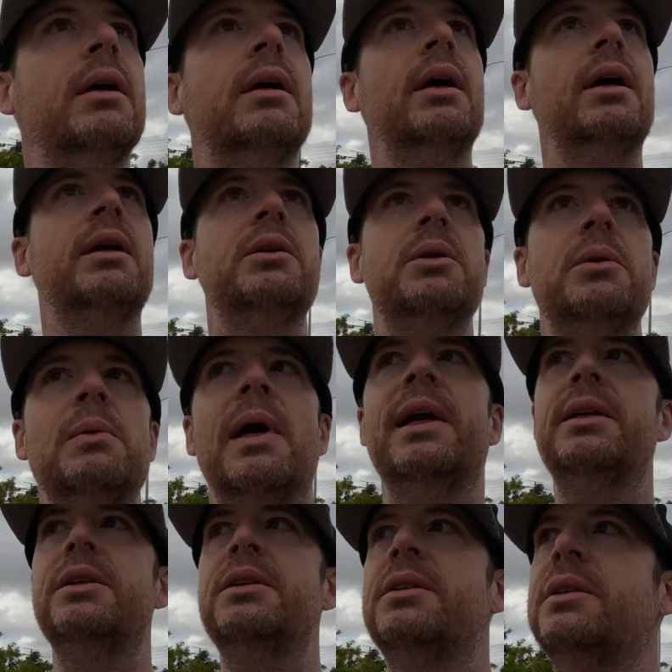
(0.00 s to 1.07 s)
and good
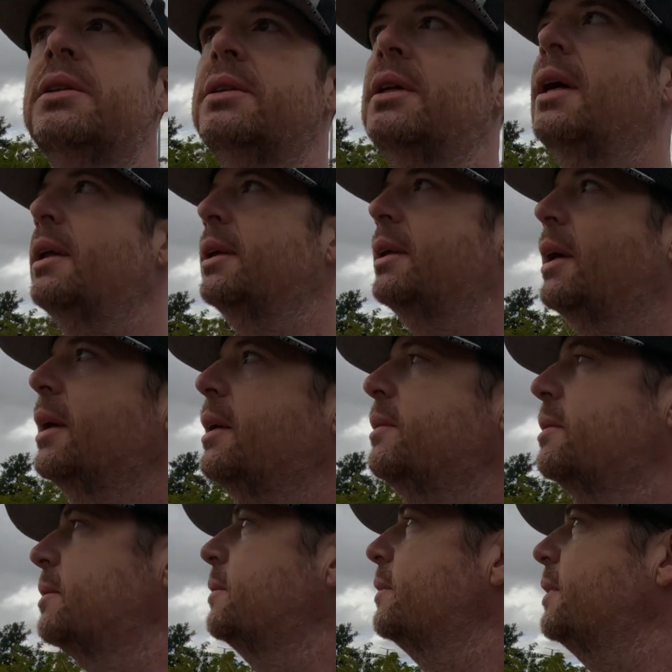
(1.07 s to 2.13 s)
way just to start the day
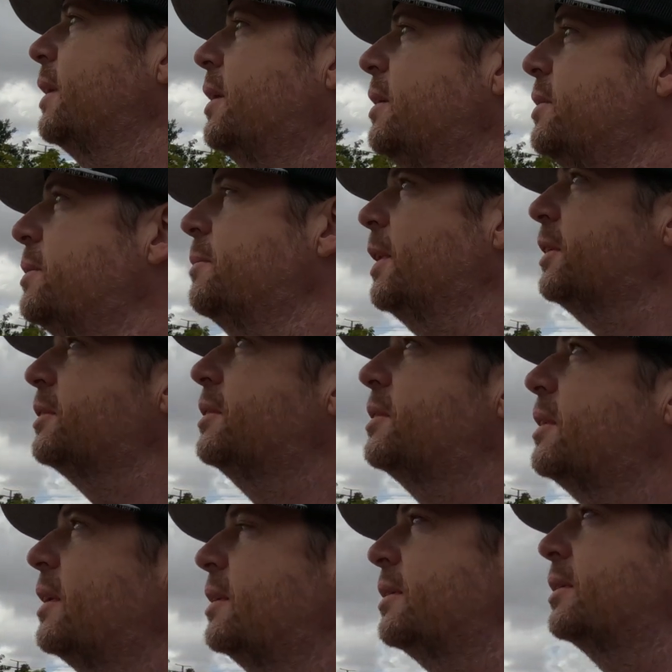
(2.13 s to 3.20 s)
getting some
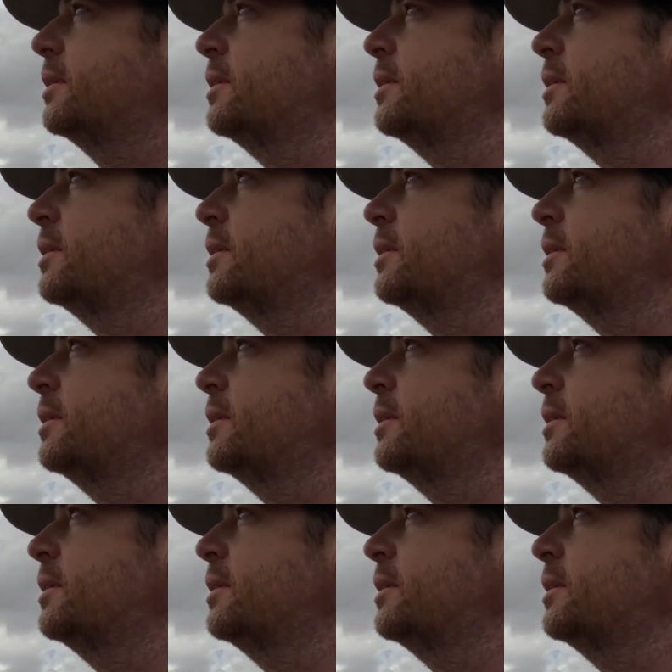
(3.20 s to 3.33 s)
exercise.